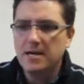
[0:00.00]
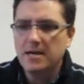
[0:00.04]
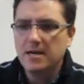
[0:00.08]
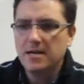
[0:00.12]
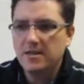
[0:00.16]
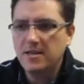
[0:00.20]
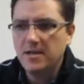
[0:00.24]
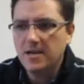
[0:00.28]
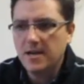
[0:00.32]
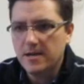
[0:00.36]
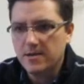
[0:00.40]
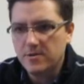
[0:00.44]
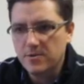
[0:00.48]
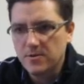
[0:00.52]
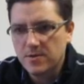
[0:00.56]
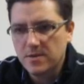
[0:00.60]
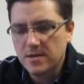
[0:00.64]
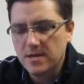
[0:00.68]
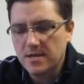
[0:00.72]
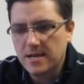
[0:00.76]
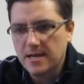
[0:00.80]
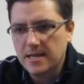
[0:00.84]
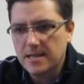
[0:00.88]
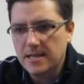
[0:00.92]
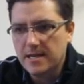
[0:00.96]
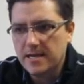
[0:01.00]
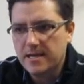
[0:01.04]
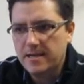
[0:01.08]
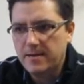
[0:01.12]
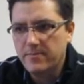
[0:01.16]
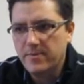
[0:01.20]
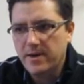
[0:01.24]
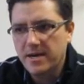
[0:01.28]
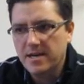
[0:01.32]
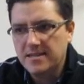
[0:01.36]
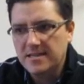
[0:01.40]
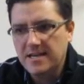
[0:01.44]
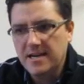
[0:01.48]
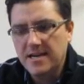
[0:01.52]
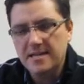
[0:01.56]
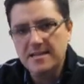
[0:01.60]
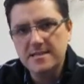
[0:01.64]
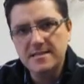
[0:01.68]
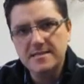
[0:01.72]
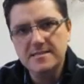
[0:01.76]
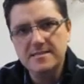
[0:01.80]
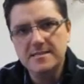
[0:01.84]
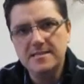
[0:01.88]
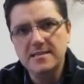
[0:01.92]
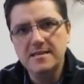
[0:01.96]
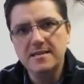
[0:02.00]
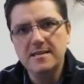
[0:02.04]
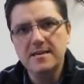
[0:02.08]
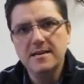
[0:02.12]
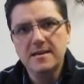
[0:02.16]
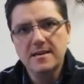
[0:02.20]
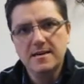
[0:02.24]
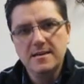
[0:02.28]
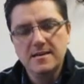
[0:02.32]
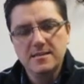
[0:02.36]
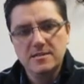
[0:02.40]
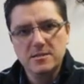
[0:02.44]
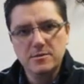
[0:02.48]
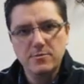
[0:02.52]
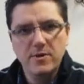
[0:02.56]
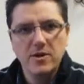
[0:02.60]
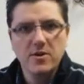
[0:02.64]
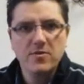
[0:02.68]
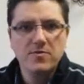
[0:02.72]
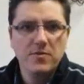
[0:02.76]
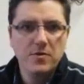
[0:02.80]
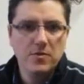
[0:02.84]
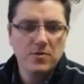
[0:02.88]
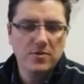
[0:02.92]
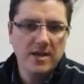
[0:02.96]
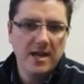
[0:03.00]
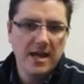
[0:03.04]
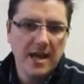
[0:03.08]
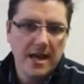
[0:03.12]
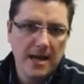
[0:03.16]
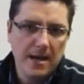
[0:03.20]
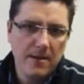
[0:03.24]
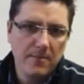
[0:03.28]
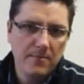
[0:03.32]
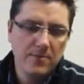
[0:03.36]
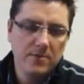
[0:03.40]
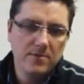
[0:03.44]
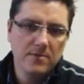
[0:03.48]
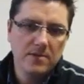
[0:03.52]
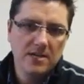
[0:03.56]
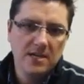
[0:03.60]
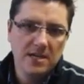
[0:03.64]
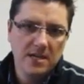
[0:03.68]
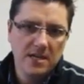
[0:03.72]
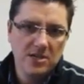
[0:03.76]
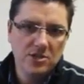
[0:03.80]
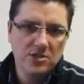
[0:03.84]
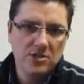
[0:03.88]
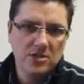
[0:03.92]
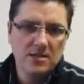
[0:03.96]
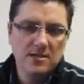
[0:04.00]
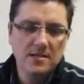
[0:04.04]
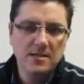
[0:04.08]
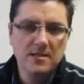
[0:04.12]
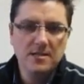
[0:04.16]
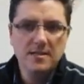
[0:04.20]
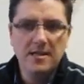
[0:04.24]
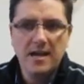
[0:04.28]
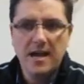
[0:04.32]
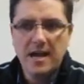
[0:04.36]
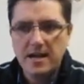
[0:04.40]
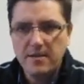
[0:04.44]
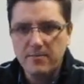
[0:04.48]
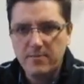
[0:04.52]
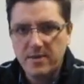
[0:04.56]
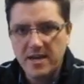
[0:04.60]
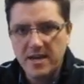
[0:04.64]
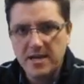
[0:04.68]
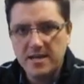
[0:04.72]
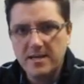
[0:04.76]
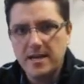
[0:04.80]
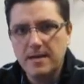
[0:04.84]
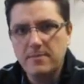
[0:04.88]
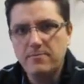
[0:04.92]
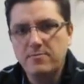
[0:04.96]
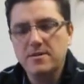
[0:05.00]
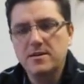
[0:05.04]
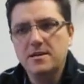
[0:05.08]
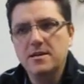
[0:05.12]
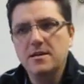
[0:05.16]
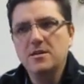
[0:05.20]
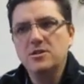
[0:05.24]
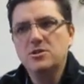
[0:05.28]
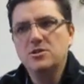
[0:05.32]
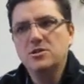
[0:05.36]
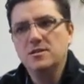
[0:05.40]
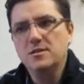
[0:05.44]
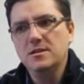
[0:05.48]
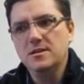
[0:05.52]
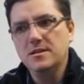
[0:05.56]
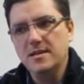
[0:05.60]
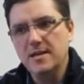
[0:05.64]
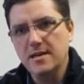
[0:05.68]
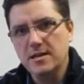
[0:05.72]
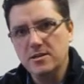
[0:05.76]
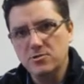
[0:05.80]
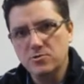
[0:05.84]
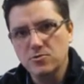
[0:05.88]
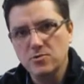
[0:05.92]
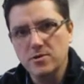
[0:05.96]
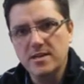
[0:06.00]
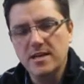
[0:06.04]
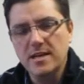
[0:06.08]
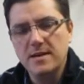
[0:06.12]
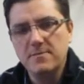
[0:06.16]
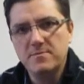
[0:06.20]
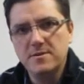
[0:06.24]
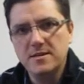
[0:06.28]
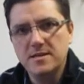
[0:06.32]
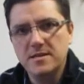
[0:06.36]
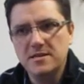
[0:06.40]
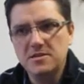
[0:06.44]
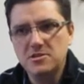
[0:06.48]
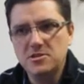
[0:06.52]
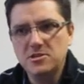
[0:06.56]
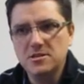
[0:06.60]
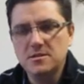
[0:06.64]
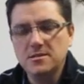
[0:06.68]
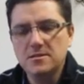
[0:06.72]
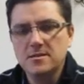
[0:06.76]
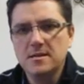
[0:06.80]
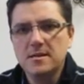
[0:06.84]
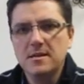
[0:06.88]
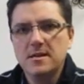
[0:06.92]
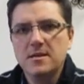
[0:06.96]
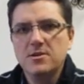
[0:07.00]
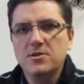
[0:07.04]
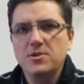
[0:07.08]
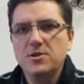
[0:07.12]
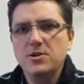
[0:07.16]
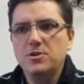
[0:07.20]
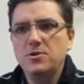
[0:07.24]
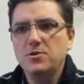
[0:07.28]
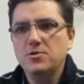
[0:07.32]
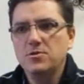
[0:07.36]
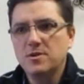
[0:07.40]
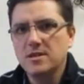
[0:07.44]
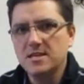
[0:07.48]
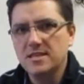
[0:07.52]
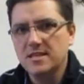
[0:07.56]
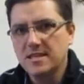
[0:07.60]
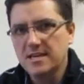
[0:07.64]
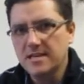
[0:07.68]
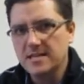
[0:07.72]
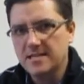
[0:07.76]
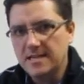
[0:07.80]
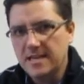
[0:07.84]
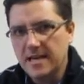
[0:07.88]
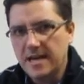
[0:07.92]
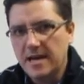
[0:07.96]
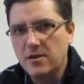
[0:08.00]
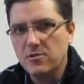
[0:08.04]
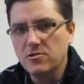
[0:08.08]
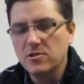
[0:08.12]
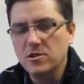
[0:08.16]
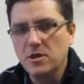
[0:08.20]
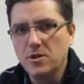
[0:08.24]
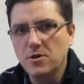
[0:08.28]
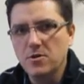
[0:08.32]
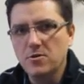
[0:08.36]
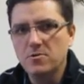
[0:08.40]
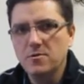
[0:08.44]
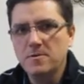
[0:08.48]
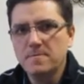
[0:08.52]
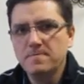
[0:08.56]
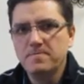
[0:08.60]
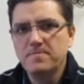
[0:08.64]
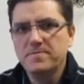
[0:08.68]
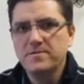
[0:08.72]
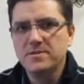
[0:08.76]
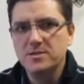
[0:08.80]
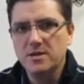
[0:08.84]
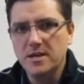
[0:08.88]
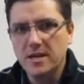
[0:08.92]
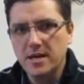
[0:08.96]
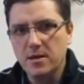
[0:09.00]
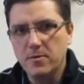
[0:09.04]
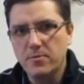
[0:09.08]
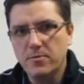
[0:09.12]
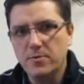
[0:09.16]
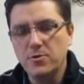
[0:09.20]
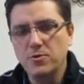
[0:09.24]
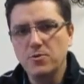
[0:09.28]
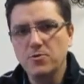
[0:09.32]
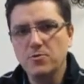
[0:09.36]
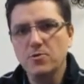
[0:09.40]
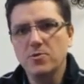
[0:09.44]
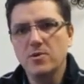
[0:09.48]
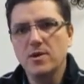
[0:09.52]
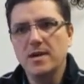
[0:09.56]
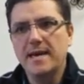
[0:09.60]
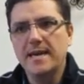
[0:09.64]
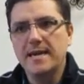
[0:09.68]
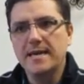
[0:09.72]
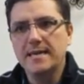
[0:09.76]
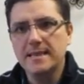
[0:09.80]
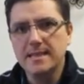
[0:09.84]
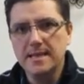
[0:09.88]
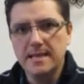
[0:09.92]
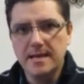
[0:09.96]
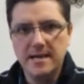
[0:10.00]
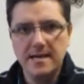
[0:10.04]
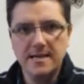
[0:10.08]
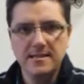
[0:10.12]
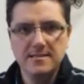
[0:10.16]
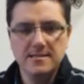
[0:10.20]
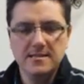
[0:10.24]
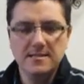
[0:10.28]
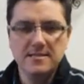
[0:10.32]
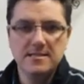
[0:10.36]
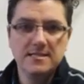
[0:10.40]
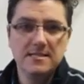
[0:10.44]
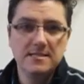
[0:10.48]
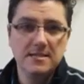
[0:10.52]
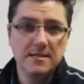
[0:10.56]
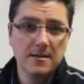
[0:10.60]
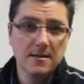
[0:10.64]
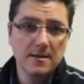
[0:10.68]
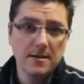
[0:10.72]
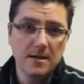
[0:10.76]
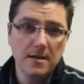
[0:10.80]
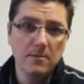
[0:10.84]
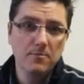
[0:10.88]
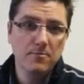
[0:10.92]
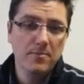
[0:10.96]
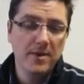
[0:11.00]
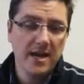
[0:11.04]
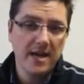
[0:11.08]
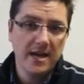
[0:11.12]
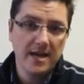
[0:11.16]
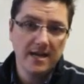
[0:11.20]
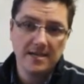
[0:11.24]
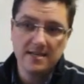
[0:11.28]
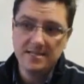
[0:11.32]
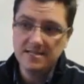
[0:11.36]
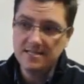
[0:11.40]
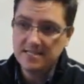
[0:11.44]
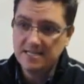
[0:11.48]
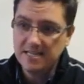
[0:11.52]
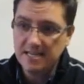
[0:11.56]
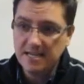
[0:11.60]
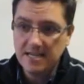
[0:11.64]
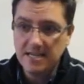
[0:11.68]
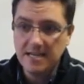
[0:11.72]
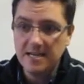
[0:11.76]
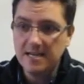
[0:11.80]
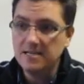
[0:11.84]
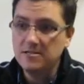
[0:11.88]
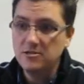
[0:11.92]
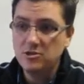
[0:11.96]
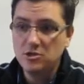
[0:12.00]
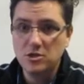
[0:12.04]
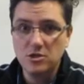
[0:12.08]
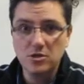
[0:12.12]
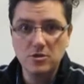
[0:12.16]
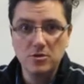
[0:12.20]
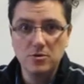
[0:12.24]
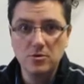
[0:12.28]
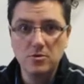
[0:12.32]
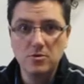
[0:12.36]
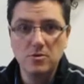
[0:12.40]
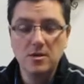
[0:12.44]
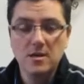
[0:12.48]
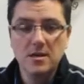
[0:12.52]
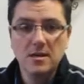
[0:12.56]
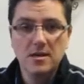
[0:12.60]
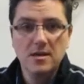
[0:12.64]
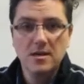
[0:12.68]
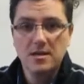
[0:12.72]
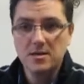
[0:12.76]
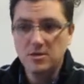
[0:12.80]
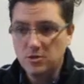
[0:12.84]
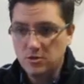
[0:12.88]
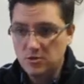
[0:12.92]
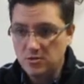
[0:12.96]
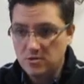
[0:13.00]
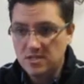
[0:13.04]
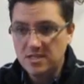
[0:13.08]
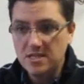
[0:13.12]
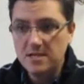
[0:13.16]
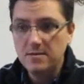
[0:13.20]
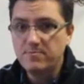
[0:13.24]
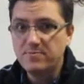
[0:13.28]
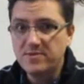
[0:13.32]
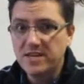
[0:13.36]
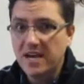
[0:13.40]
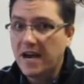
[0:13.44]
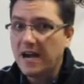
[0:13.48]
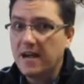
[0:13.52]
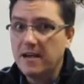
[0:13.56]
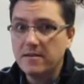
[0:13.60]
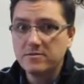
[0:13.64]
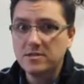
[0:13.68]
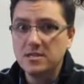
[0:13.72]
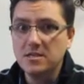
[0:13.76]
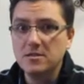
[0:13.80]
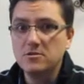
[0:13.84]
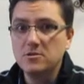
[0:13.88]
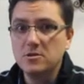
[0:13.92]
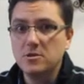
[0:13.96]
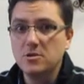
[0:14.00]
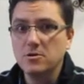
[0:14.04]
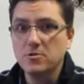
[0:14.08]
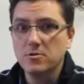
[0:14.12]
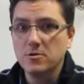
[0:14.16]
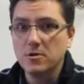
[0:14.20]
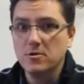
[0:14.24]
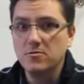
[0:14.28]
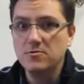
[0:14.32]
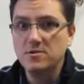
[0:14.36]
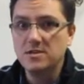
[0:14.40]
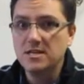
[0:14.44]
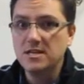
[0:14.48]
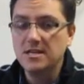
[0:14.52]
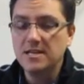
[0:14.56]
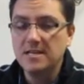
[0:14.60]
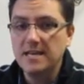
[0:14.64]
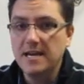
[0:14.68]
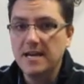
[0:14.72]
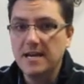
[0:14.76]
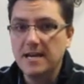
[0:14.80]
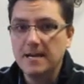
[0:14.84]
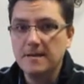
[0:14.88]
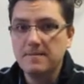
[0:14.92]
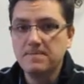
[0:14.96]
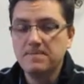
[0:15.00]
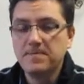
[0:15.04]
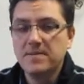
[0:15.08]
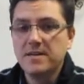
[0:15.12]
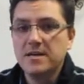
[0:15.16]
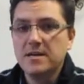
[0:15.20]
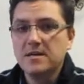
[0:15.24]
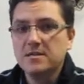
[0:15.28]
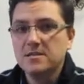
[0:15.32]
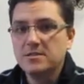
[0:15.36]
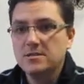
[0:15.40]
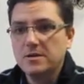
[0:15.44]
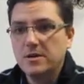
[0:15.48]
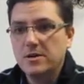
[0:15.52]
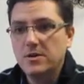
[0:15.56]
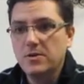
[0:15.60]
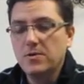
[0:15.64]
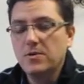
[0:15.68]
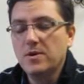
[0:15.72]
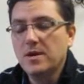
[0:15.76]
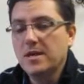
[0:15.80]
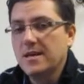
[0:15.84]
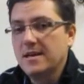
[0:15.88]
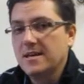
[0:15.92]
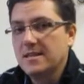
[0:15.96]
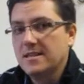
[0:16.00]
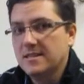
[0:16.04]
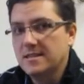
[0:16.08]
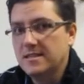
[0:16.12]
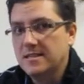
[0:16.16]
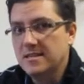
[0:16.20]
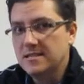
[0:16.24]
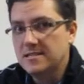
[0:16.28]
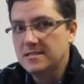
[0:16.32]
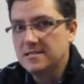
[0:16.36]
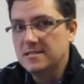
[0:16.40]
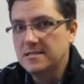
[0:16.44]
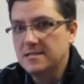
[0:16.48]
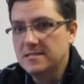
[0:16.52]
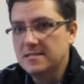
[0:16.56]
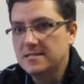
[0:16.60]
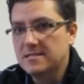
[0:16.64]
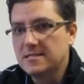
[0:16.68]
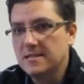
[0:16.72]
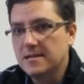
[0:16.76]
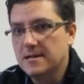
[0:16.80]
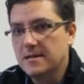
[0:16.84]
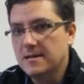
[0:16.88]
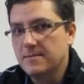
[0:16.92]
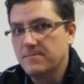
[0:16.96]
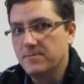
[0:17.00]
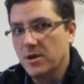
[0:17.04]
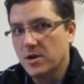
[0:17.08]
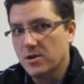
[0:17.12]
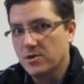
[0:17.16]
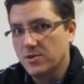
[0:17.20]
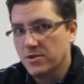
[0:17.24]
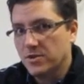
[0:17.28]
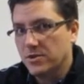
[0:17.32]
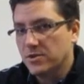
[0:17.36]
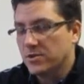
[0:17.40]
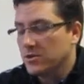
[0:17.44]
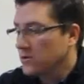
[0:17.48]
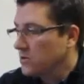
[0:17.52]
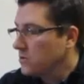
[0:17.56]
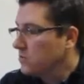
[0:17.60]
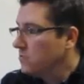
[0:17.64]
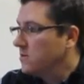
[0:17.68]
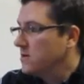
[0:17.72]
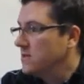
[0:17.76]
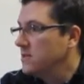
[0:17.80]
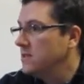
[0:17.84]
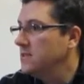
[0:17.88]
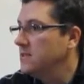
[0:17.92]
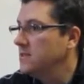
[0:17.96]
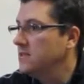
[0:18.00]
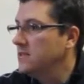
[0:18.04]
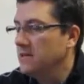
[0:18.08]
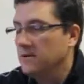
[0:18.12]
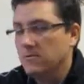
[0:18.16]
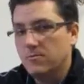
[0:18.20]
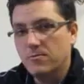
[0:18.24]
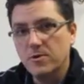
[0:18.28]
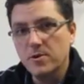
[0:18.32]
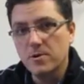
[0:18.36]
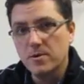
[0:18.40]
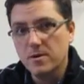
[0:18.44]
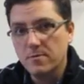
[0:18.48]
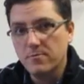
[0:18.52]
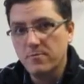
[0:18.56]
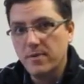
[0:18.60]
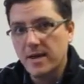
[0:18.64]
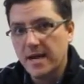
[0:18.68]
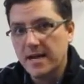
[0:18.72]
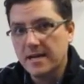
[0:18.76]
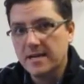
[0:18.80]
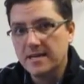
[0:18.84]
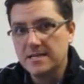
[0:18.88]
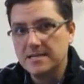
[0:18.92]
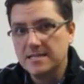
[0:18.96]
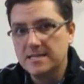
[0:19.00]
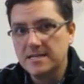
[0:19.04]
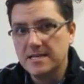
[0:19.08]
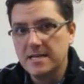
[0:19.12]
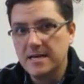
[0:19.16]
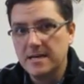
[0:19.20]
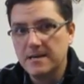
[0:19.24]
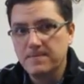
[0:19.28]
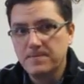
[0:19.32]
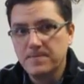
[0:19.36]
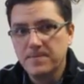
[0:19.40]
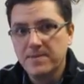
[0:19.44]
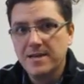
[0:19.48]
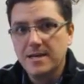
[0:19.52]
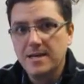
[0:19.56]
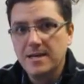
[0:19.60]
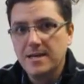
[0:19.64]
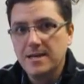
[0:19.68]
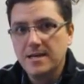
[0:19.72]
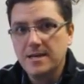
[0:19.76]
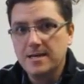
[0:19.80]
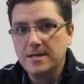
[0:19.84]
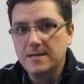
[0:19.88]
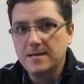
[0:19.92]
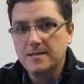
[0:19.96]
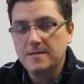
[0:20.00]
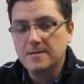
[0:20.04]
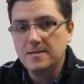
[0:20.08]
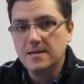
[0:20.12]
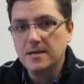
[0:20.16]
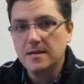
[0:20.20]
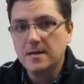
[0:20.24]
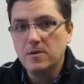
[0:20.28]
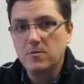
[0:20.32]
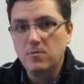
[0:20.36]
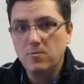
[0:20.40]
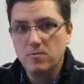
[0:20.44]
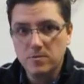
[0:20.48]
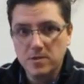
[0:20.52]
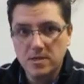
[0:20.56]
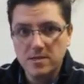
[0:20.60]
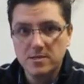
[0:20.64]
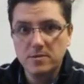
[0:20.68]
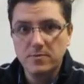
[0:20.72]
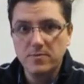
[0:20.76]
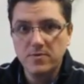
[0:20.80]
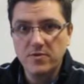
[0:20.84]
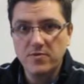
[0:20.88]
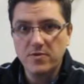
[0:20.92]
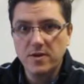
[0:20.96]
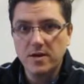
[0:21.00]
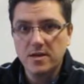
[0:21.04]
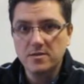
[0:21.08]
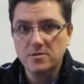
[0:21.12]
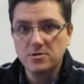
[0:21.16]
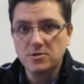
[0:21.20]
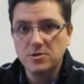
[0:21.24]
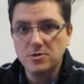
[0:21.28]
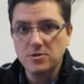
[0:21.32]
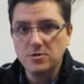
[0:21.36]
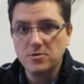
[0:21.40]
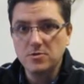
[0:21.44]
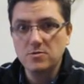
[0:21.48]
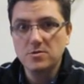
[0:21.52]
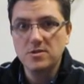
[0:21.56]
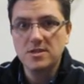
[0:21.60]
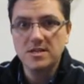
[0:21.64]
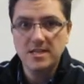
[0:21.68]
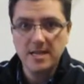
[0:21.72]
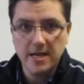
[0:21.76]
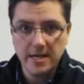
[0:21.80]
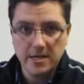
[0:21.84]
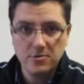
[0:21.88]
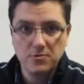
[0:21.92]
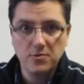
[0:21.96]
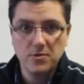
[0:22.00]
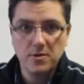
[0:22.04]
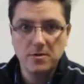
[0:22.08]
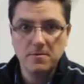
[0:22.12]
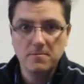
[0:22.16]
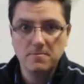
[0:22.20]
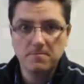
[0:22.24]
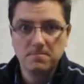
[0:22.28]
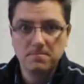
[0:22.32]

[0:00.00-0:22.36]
The other thing I like about that is the smartphone application and iPad application and Android applications that you can then download to help you analyze and unpack and dig into and do deep dives into your own DNA. So this is the third one that we're unpacking today, and let's move on to the next one.